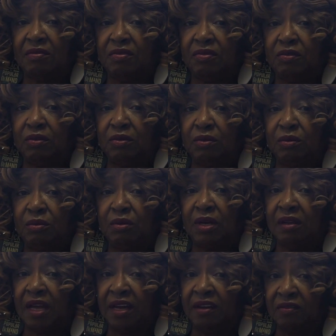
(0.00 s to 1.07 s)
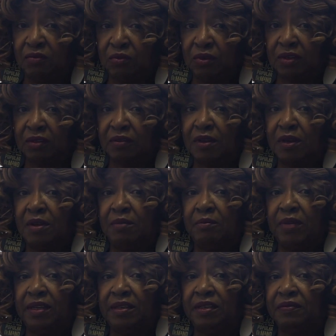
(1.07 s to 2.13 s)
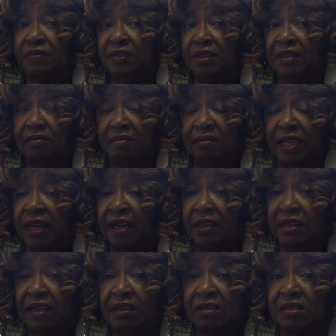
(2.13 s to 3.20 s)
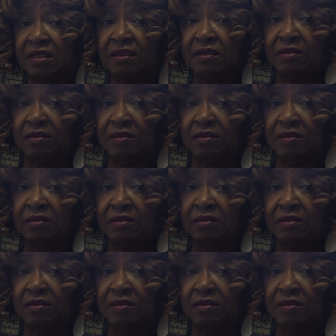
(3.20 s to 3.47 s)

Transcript: through a lot of work by different black leaders in